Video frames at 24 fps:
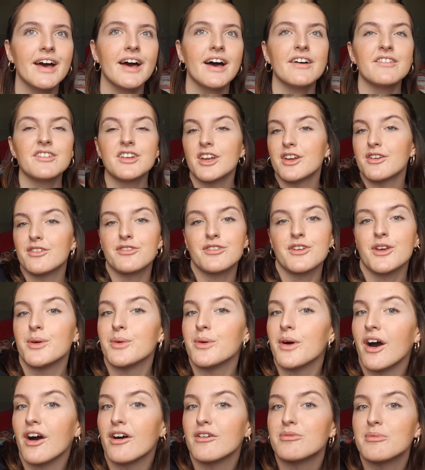I've done a few
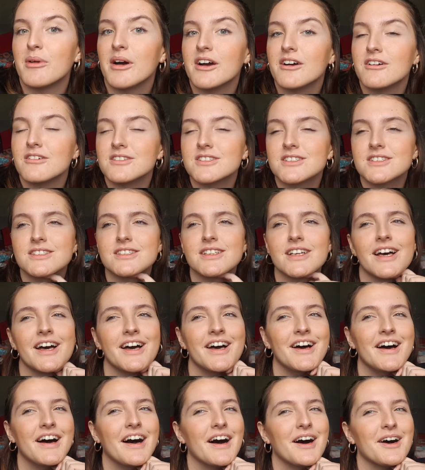half miles.
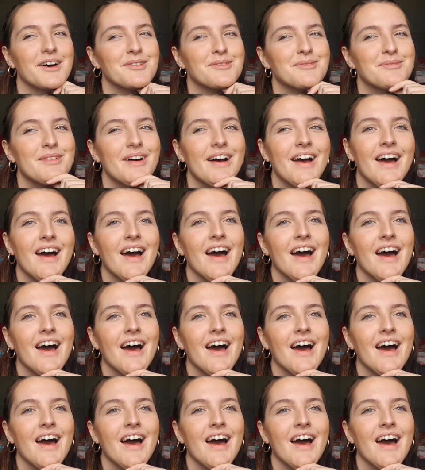And